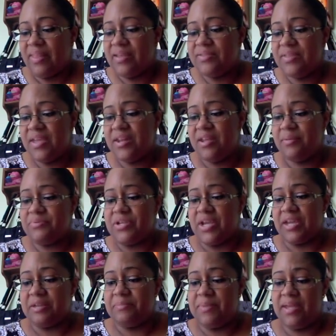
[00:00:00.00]
And they ended up
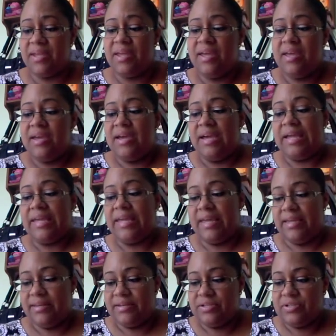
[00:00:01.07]
checking me
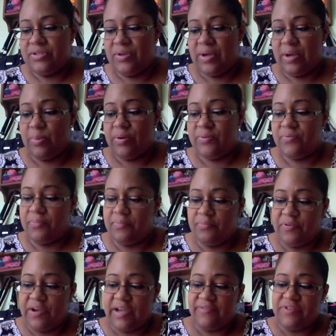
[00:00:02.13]
again, so I went from
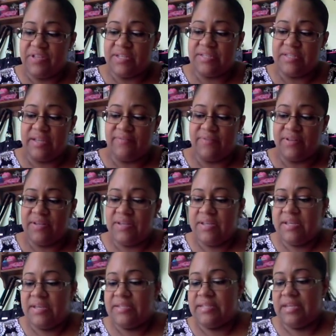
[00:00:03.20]
5 to 7
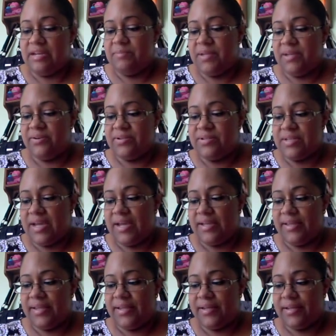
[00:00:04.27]
centimeters
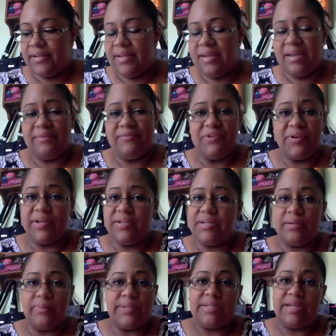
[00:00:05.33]
dilated. I have no
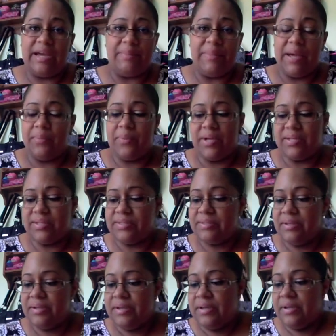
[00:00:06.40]
idea what time that was.